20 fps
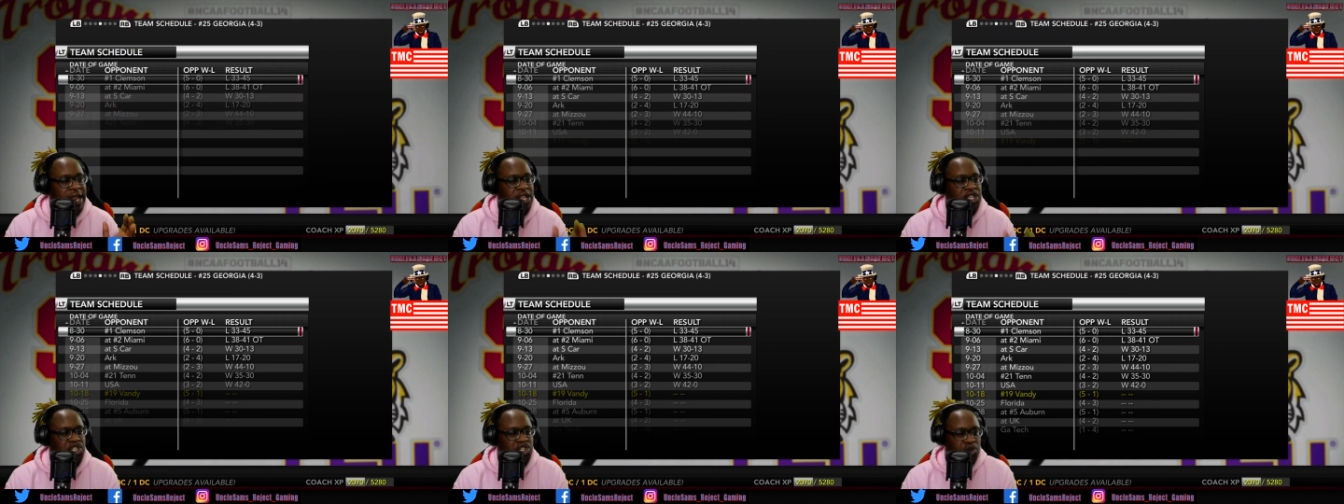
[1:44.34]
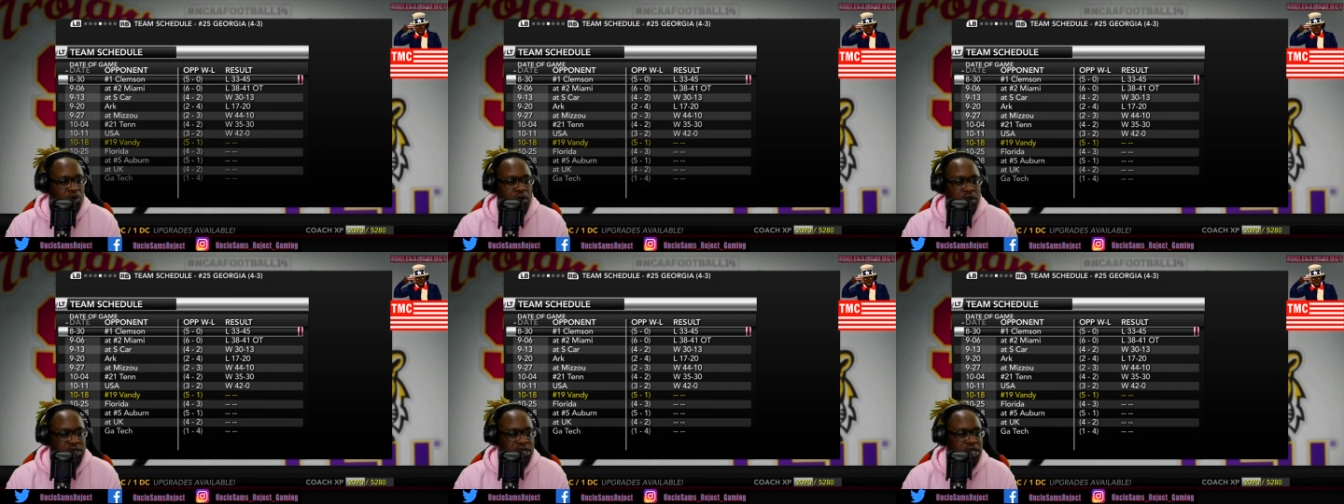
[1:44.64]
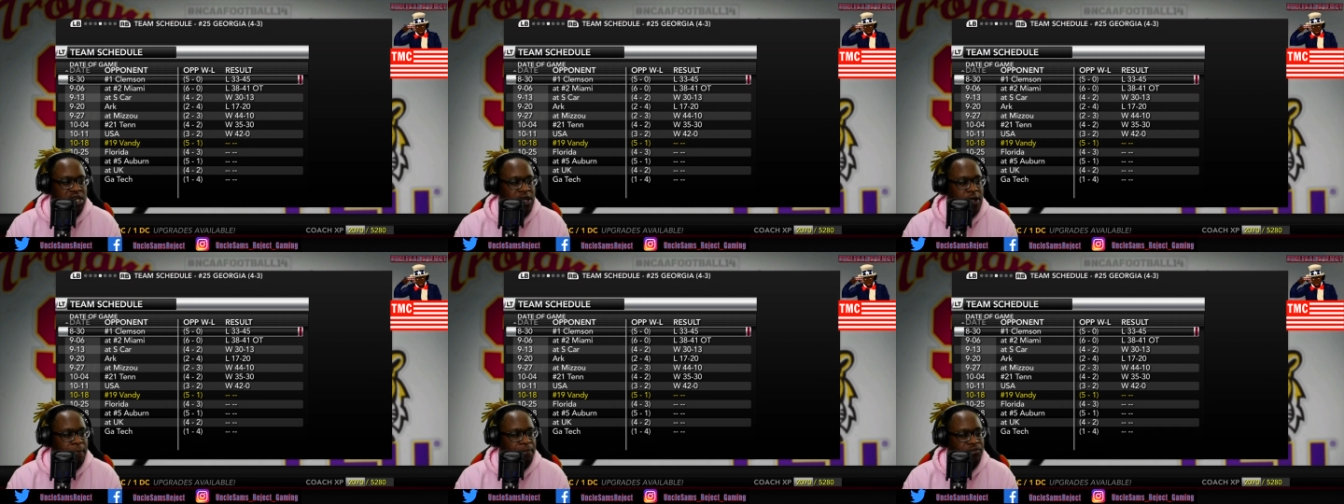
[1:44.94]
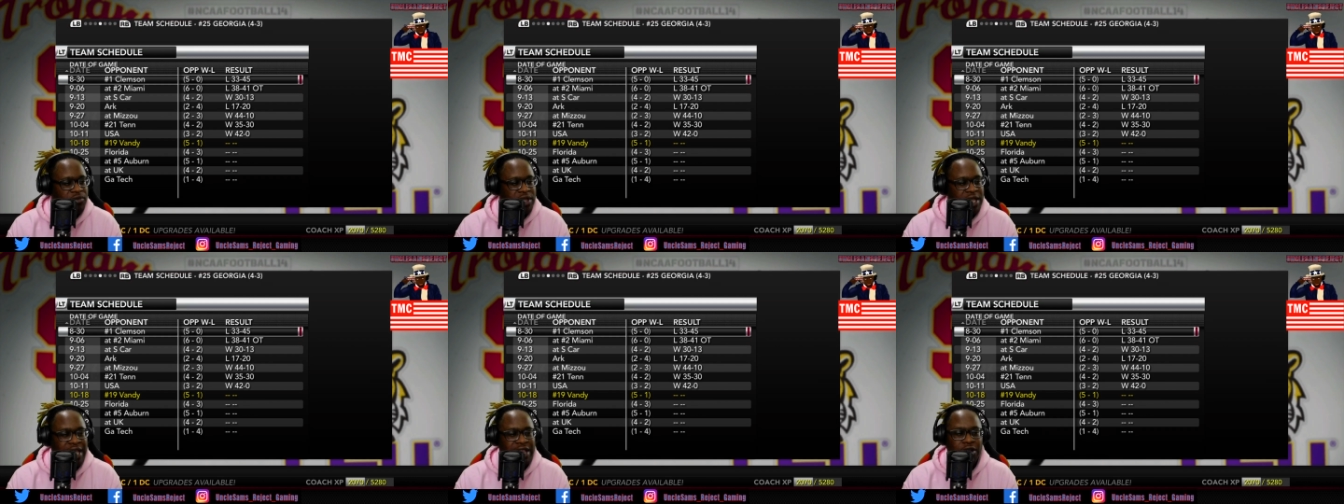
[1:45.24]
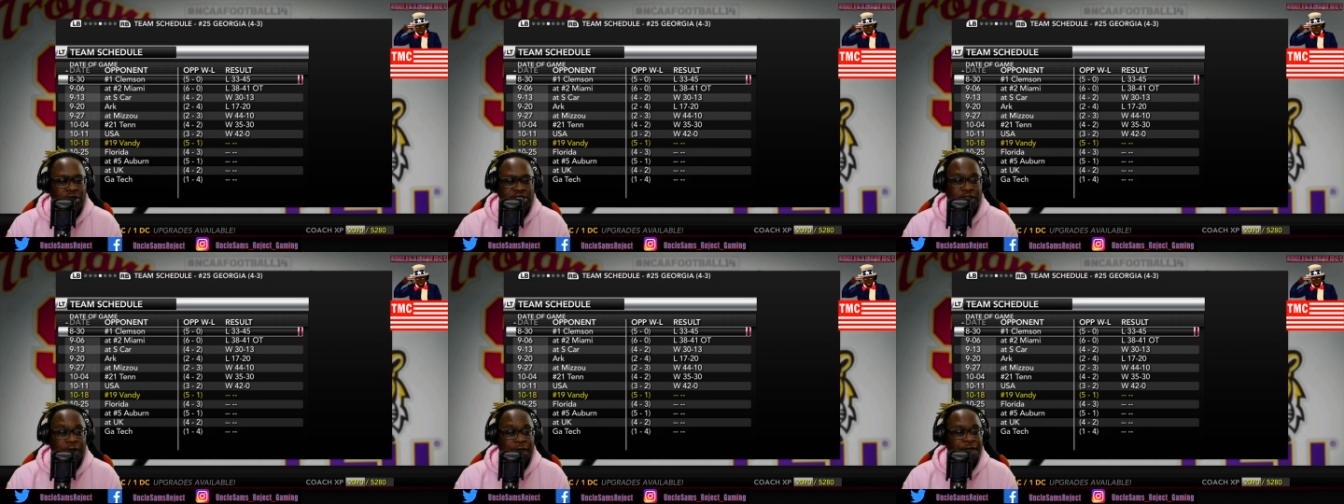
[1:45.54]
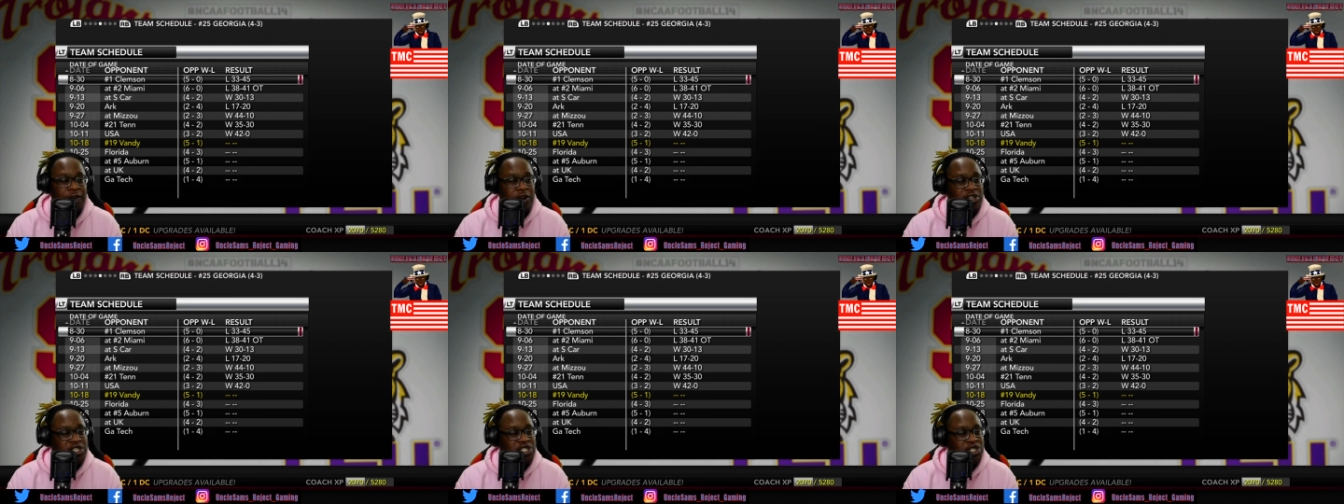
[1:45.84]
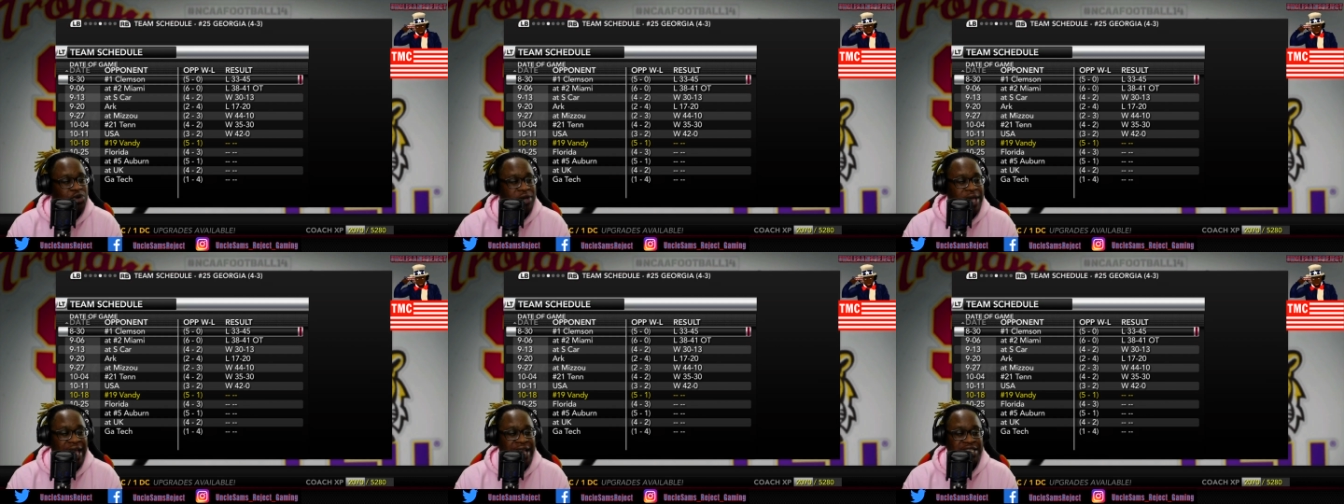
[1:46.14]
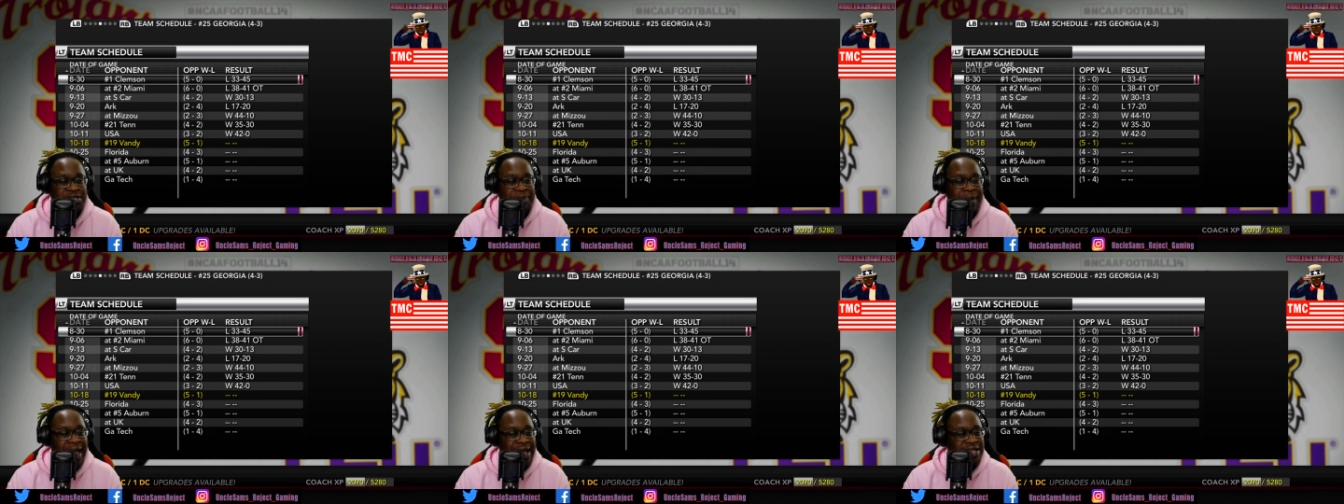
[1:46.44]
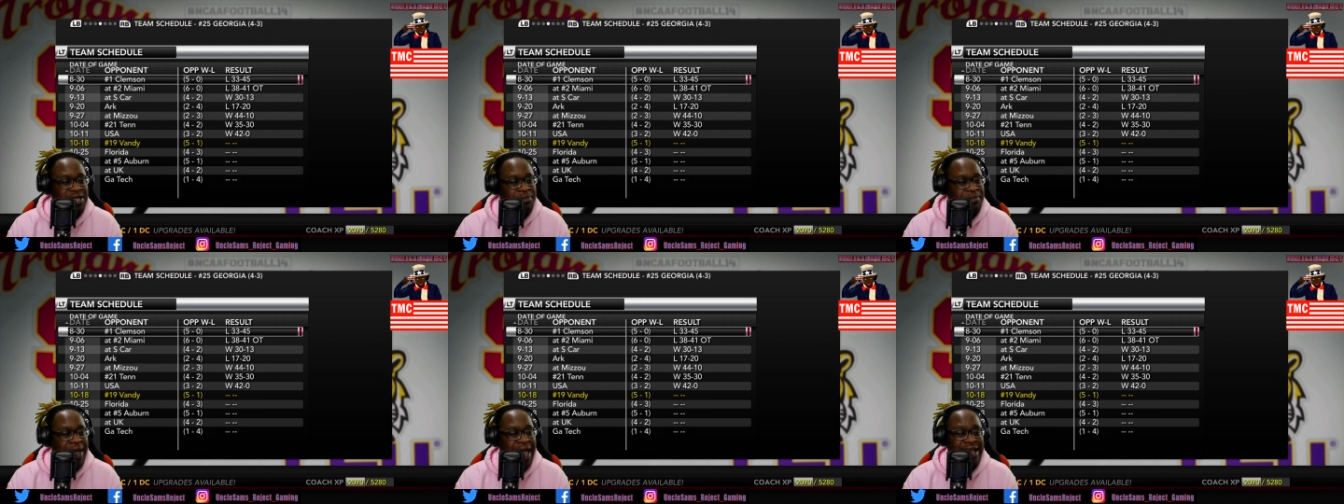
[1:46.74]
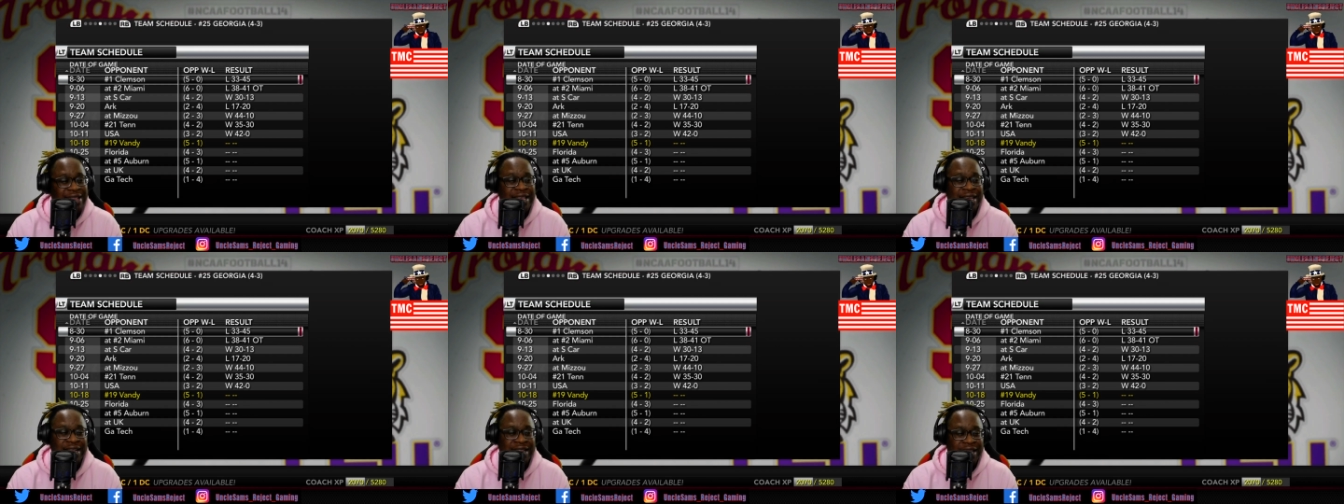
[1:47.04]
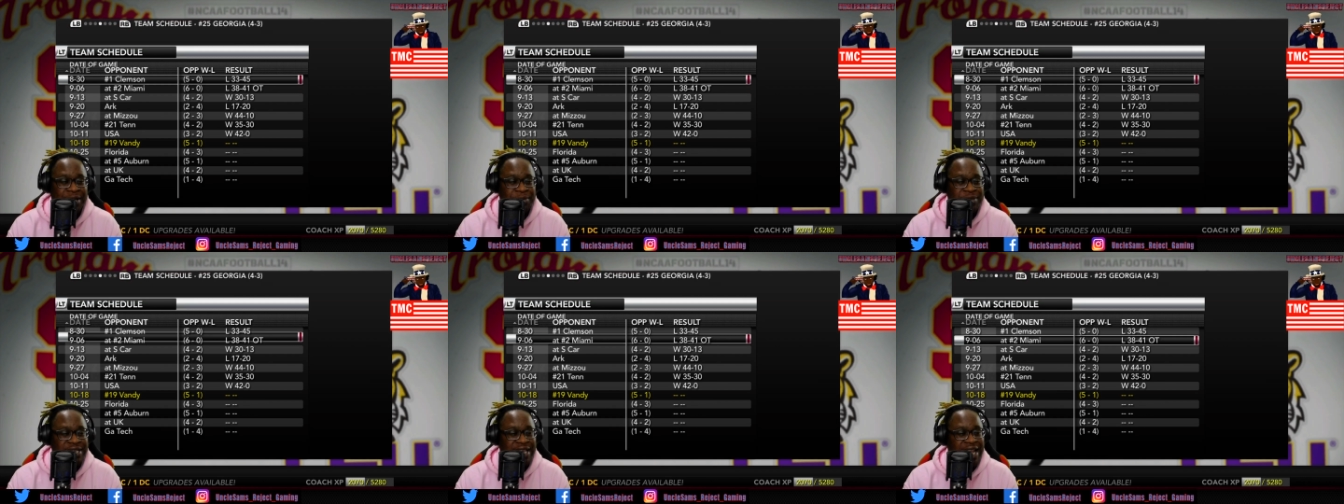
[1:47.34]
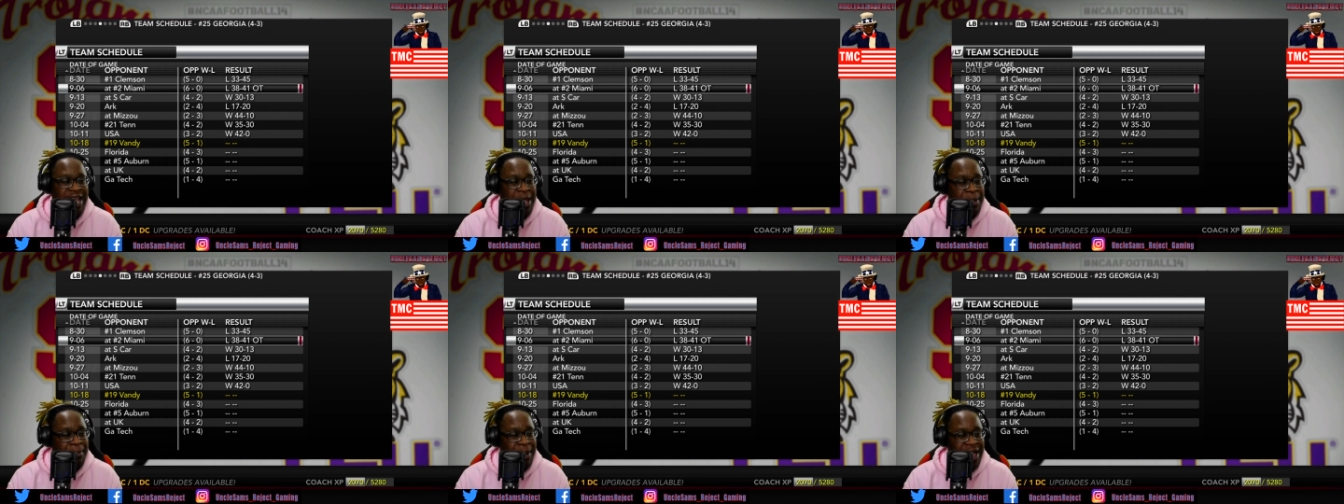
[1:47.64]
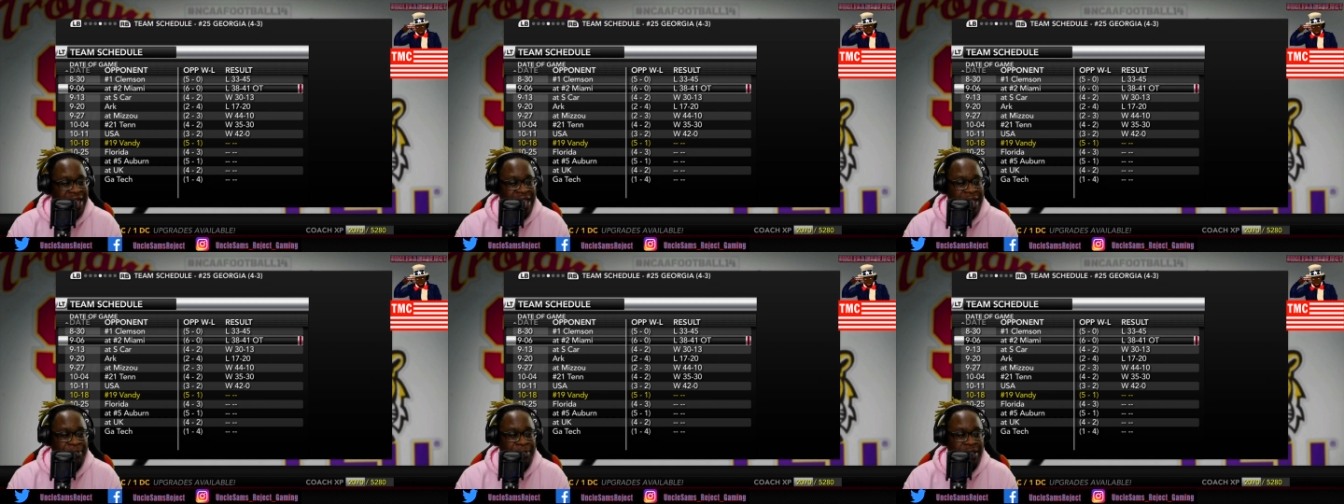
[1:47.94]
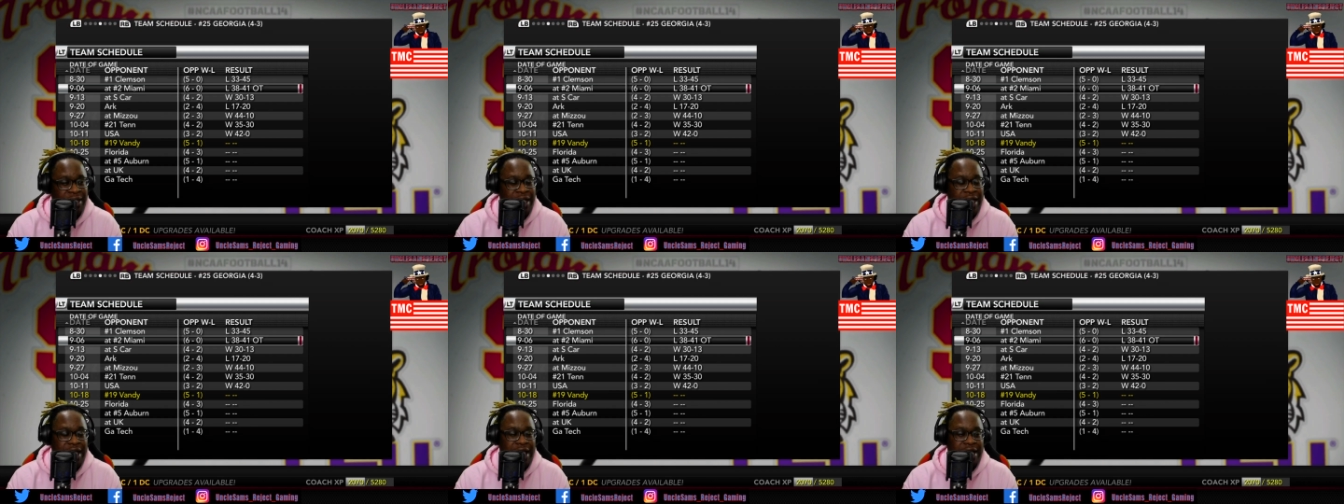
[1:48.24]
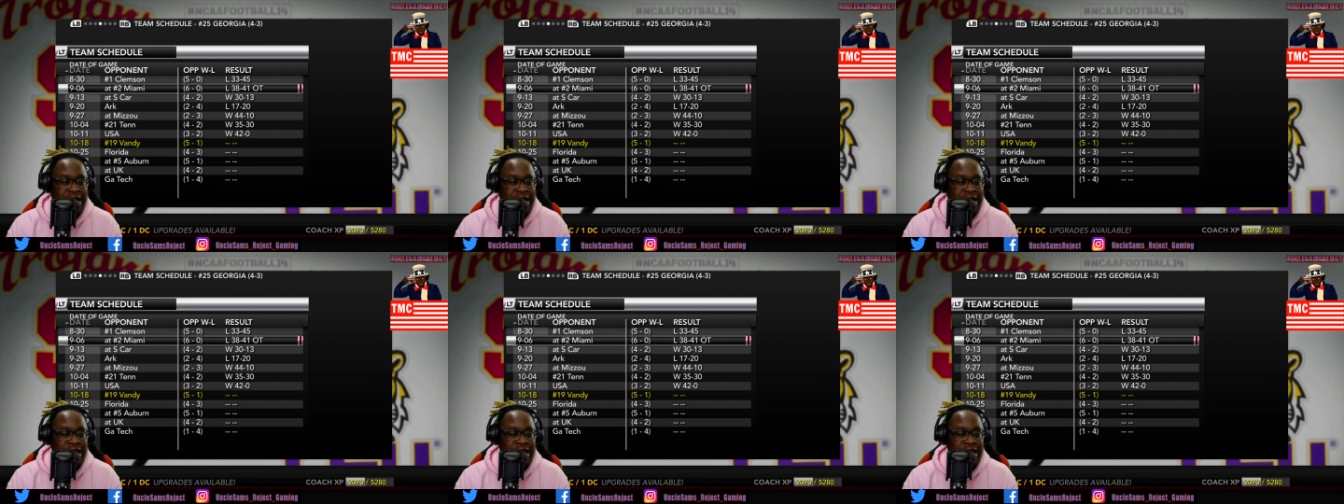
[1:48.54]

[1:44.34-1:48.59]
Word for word: And in Georgia, they lost their first two games back to back, the Clemson and Miami.